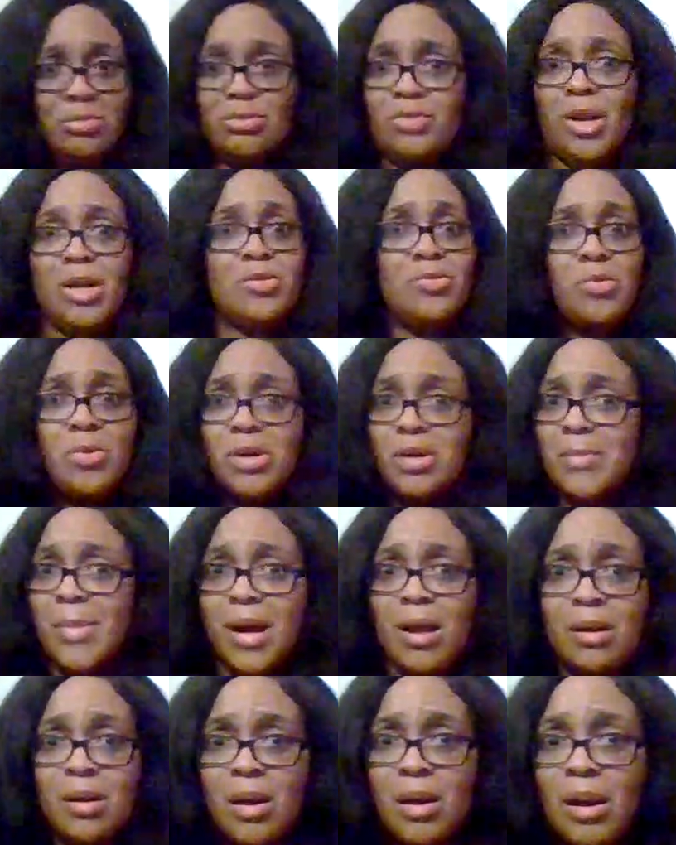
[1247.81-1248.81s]
why you worried
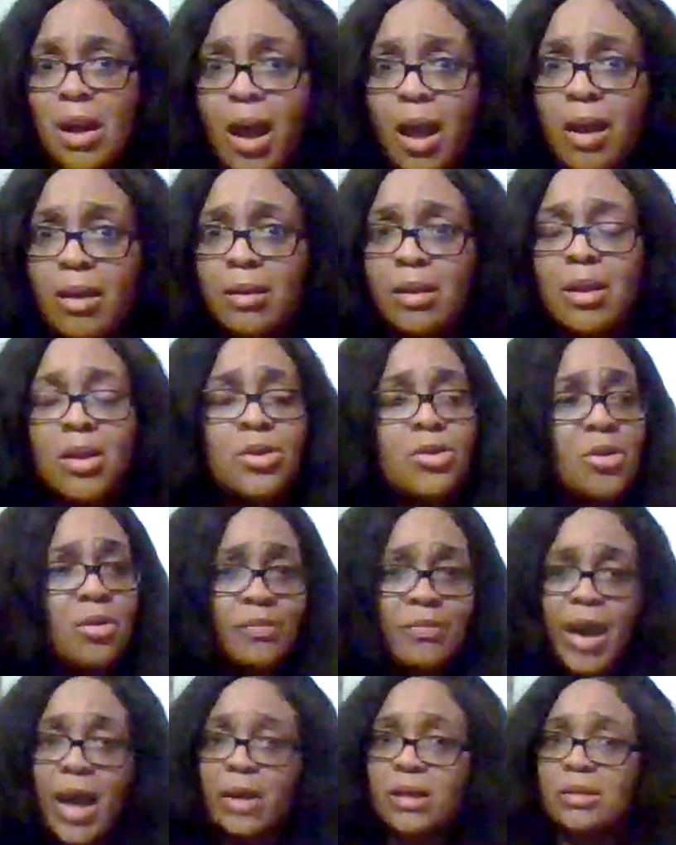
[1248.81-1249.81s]
about all that you're
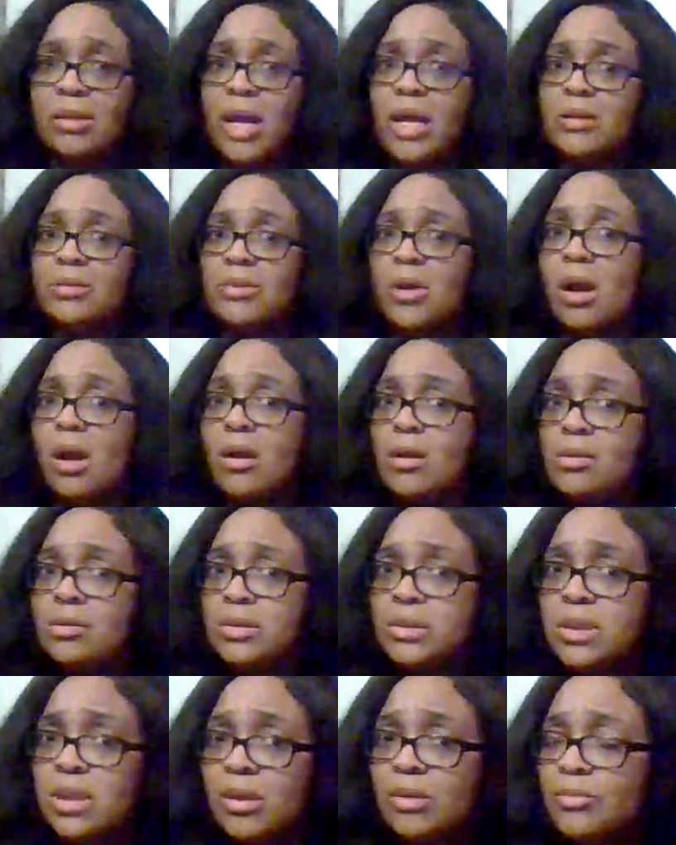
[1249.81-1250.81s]
validating your own
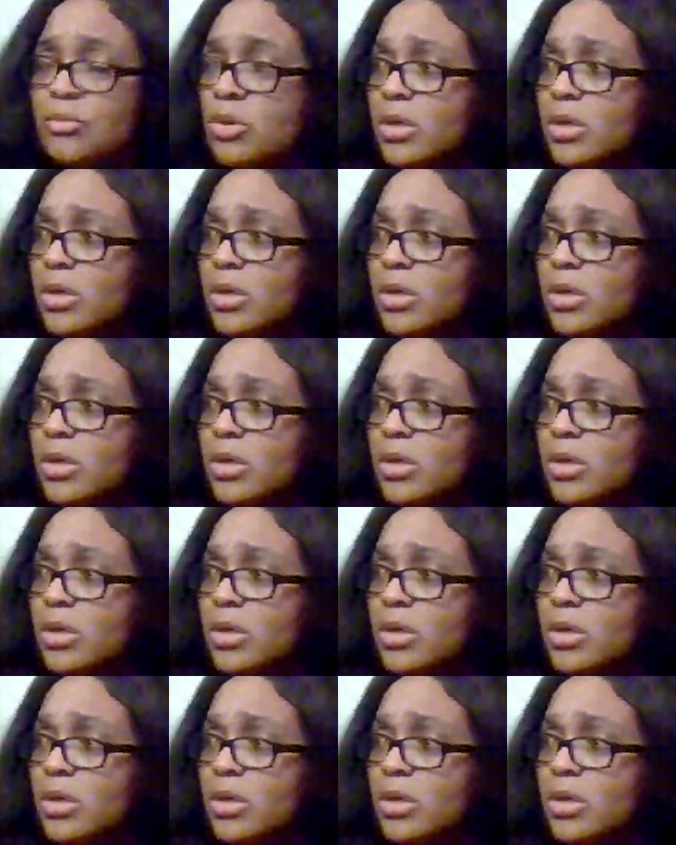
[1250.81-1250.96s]
self